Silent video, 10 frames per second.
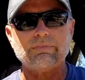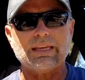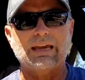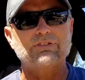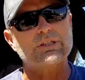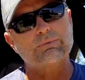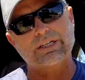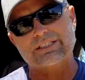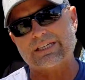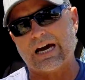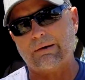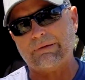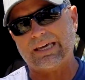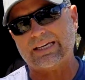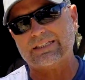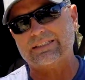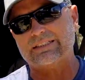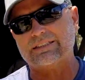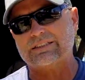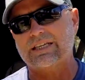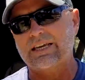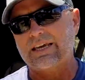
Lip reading: have seen what a top hat is,